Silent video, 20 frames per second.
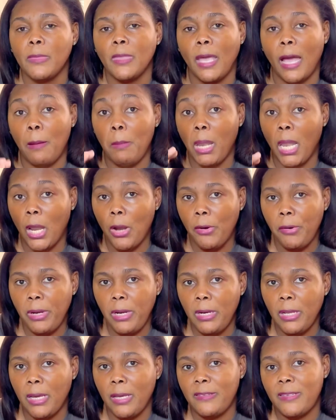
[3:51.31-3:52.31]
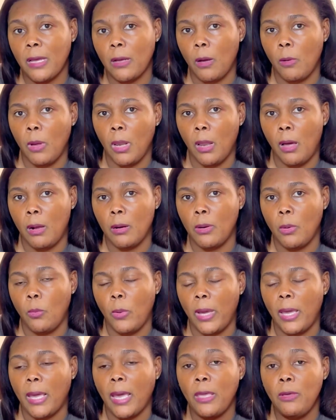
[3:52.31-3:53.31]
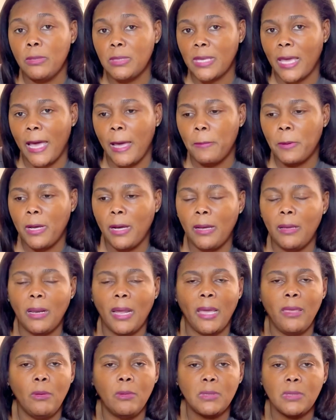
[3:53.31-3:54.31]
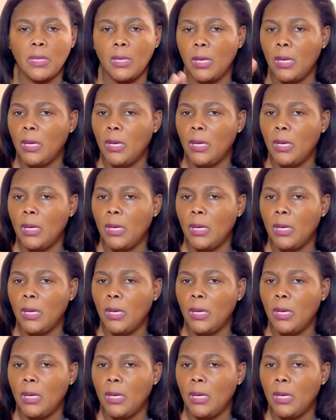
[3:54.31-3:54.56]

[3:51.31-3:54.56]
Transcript: I'm learning as I go along the way. I use CapCut.